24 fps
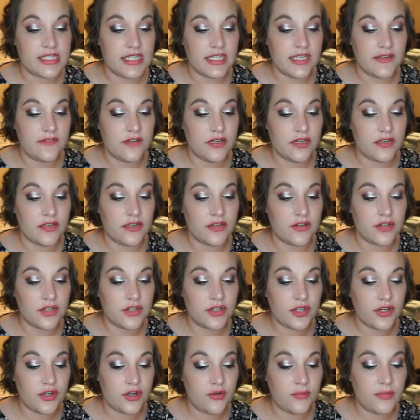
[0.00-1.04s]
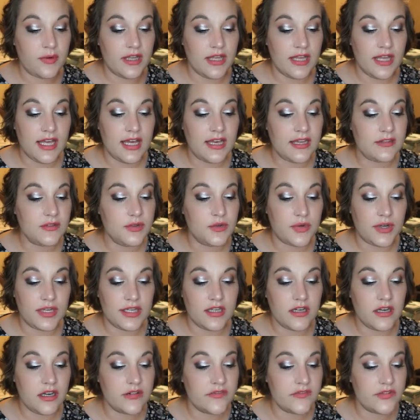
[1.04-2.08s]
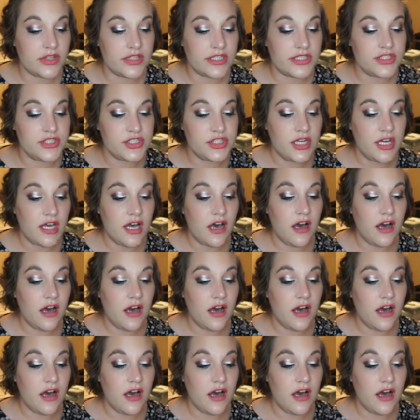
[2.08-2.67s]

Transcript: and give it another go. But it had great coverage